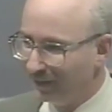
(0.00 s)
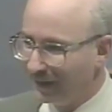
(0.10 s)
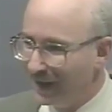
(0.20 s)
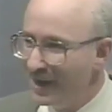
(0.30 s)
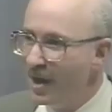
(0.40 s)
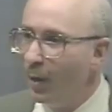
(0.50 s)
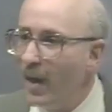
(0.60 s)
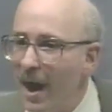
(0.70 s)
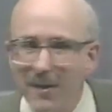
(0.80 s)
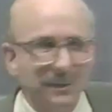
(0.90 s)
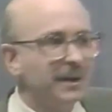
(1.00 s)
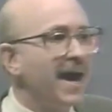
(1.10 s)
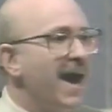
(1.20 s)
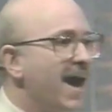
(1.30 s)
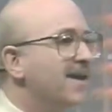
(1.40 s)
Okay? We
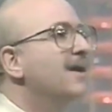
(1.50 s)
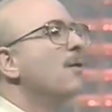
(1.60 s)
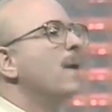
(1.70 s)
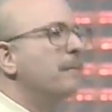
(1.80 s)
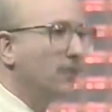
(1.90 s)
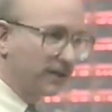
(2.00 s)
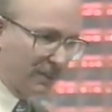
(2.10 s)
understand we put the